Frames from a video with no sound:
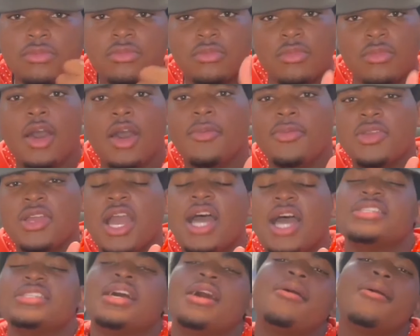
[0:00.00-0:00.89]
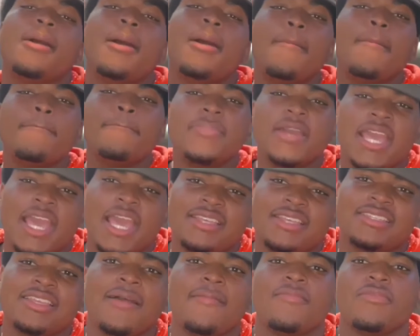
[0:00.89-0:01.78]
Help you guys out. But
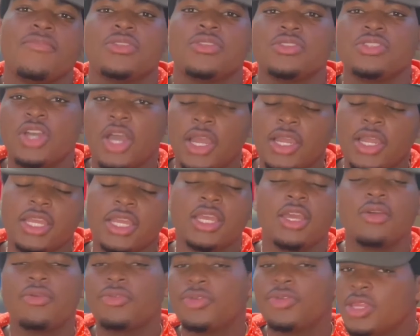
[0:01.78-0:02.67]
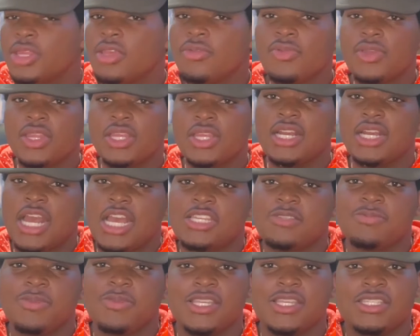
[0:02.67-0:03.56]
yes, Target, a really, really
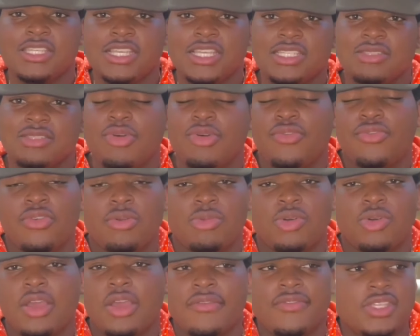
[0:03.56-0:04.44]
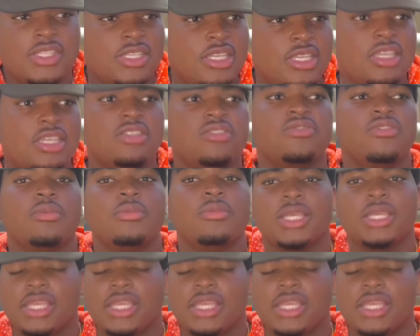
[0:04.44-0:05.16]
nice place to get some affordable graphic tees from.